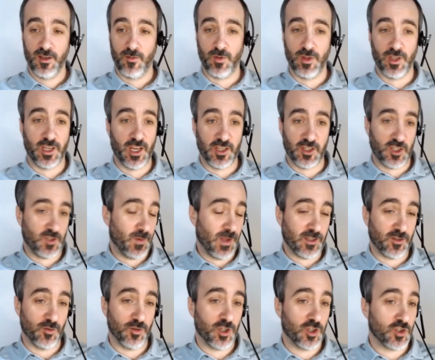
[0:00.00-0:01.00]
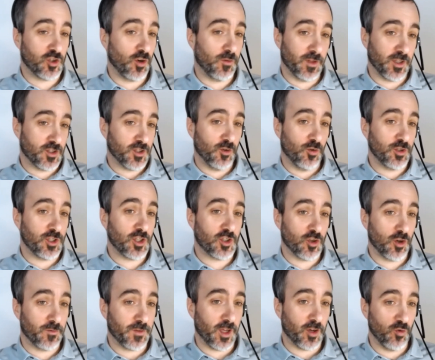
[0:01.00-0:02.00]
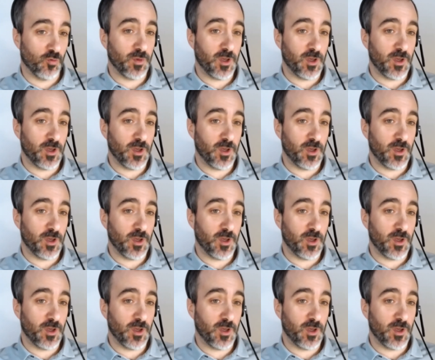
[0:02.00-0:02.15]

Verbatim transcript: with the greatest respect to OSIsoft, it's not OSIsoft. Our own